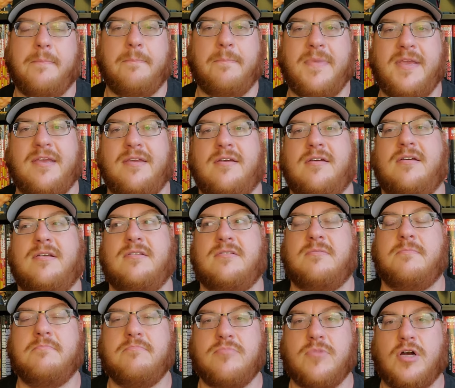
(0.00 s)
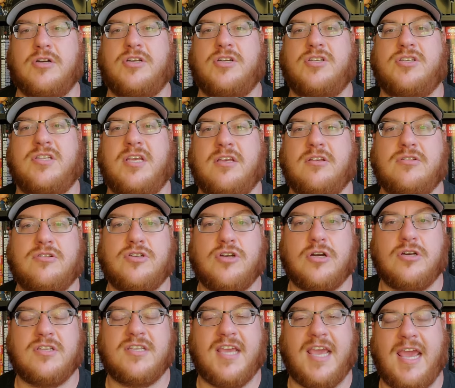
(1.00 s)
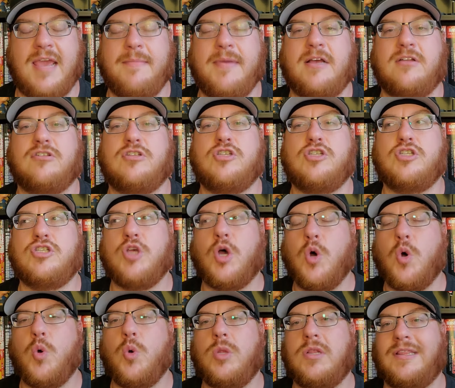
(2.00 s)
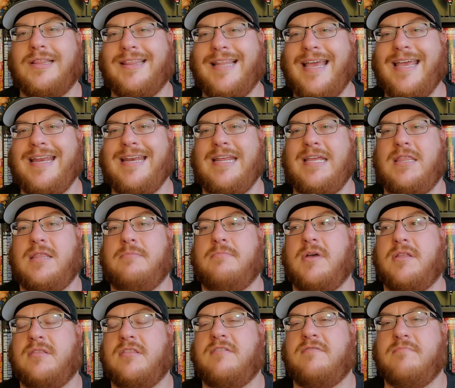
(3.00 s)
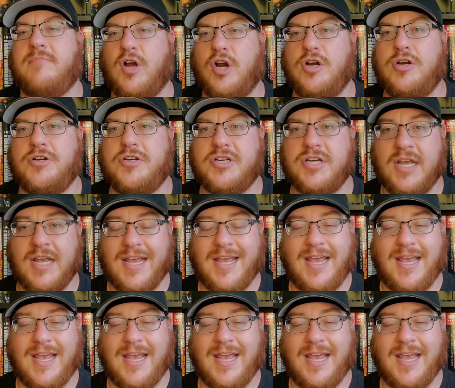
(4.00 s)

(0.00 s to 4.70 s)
because March's sales charts came out so late in the month of March.